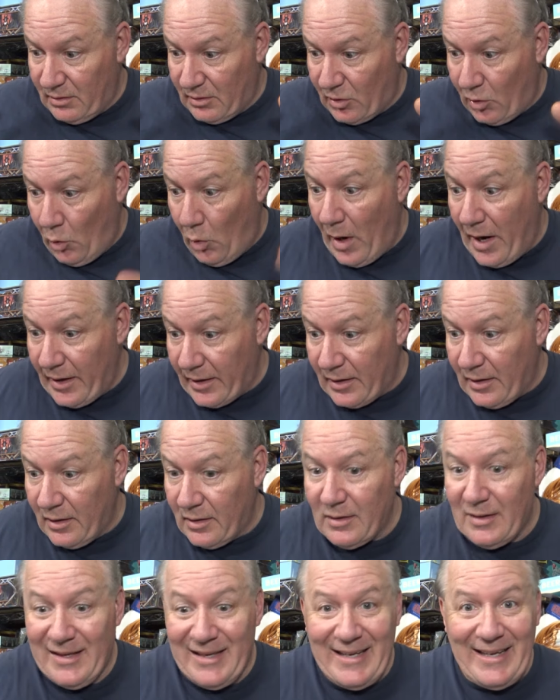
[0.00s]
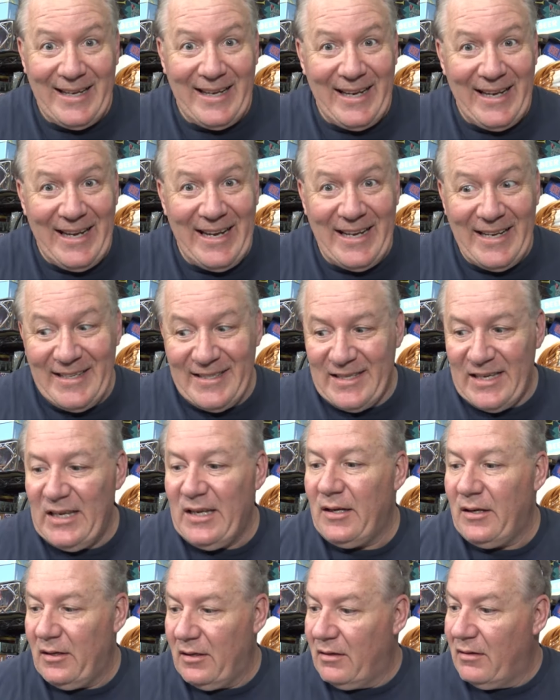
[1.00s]
quick,
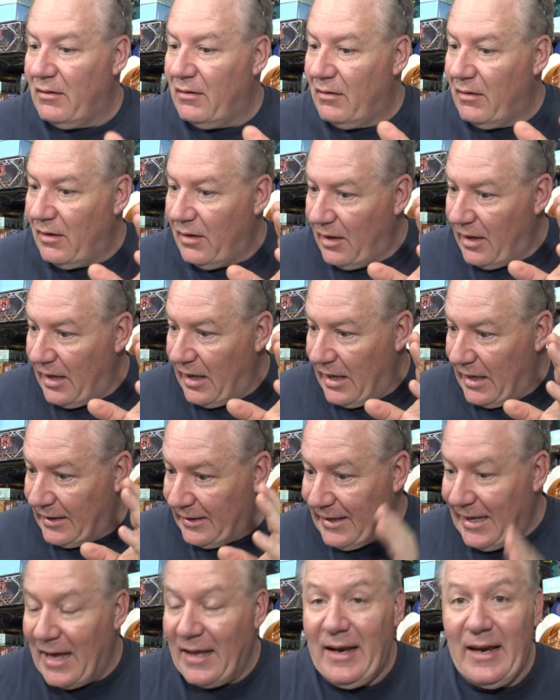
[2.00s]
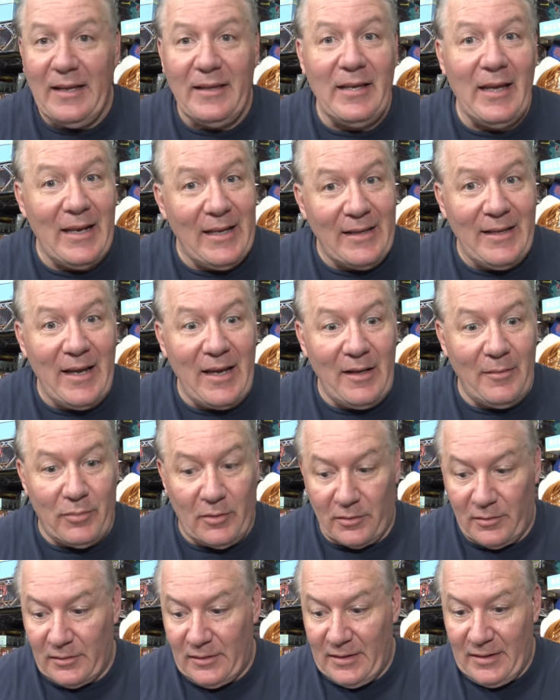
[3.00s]
easy, and get it to the
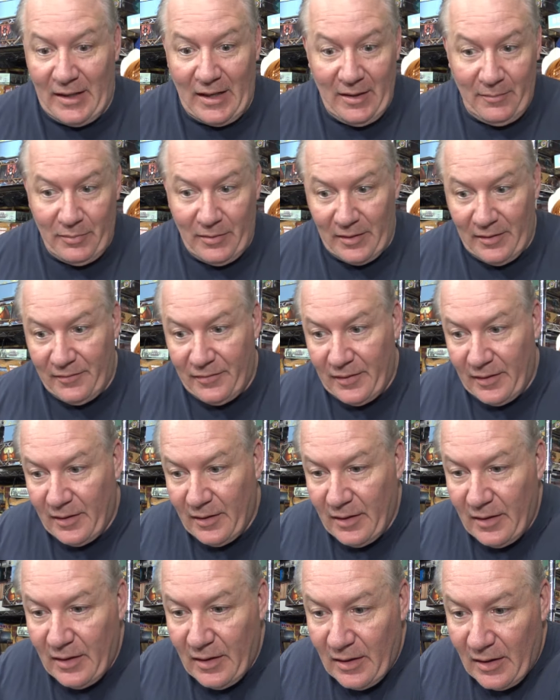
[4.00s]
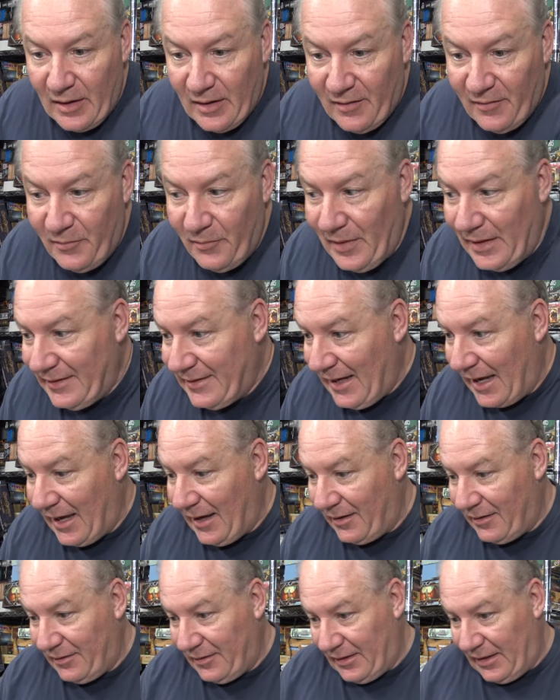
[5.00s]
table type of of
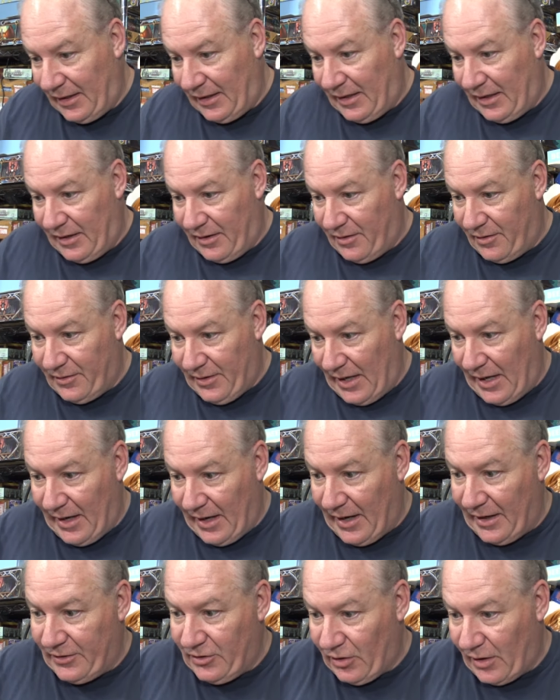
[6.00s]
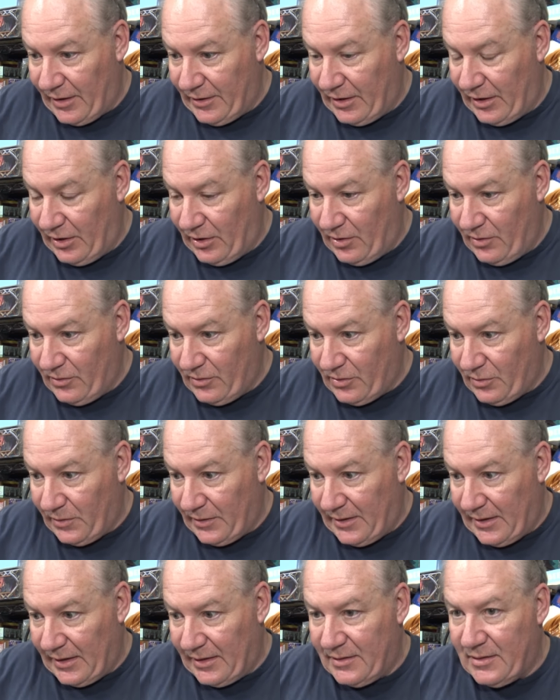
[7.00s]
mentality here that I tried to use
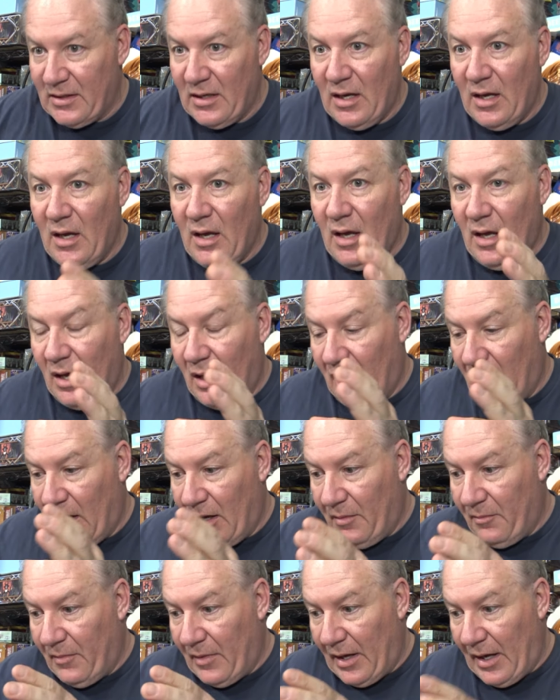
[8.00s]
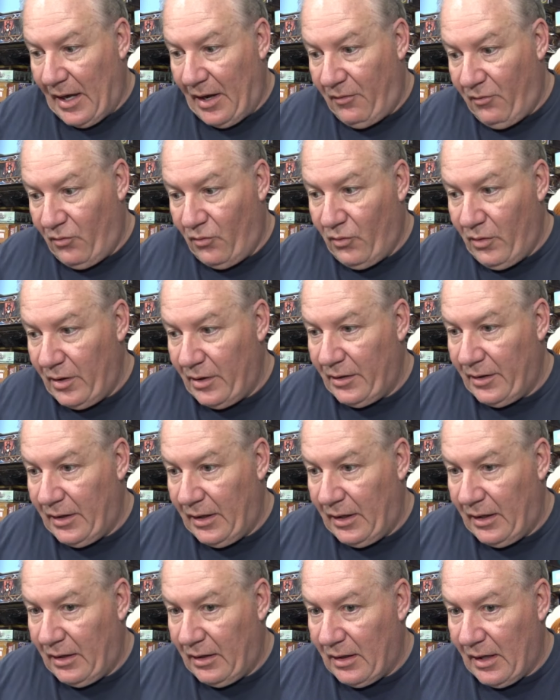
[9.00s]
with these. Um, I
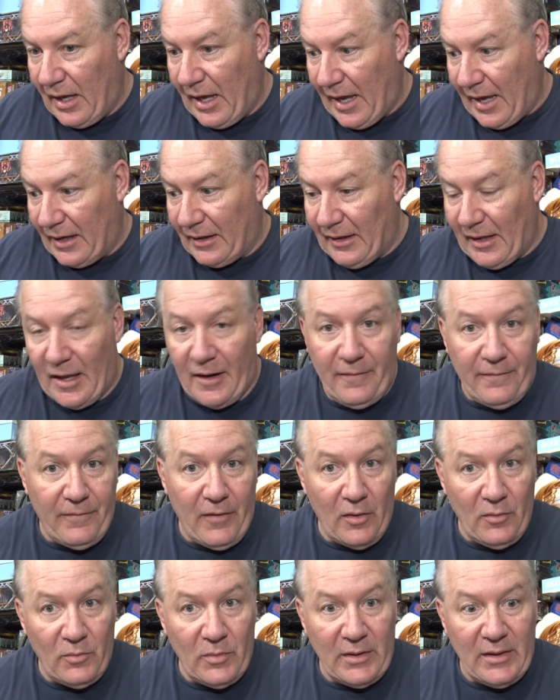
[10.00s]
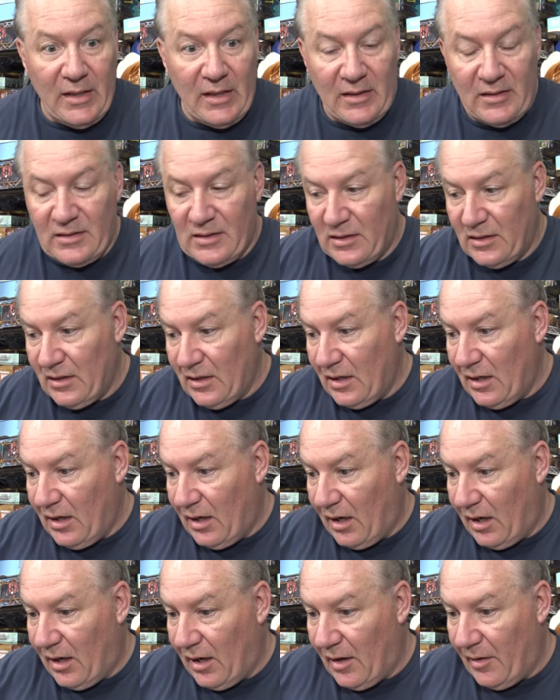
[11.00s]
really had a lot of fun with this.
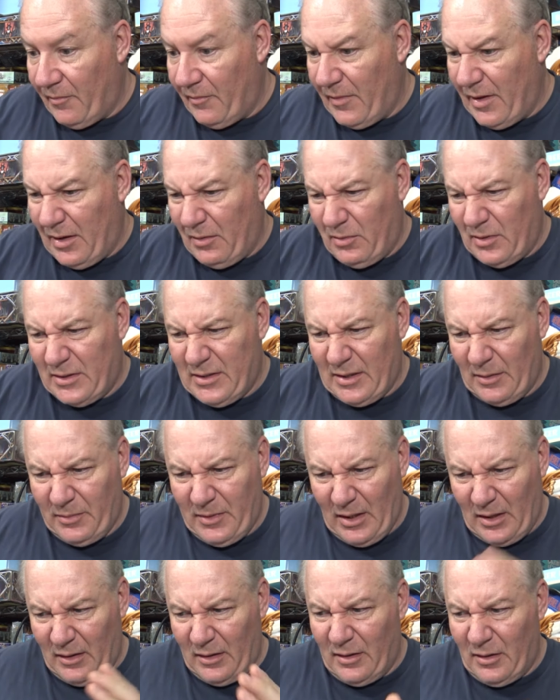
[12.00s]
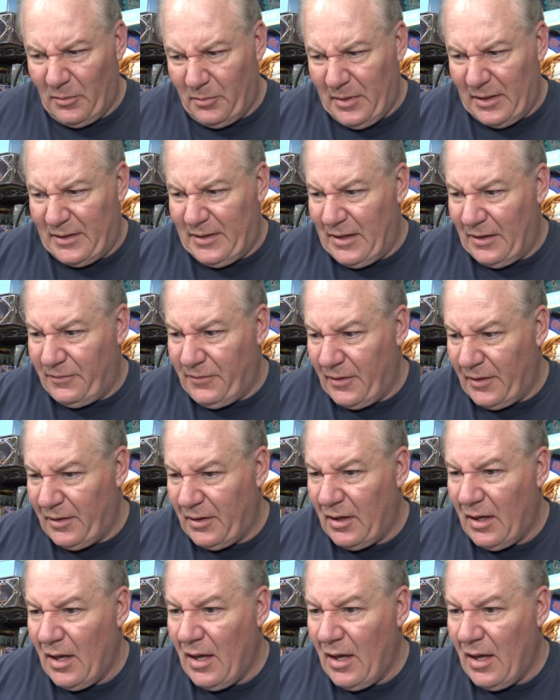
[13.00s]
Um, it was something a little bit different,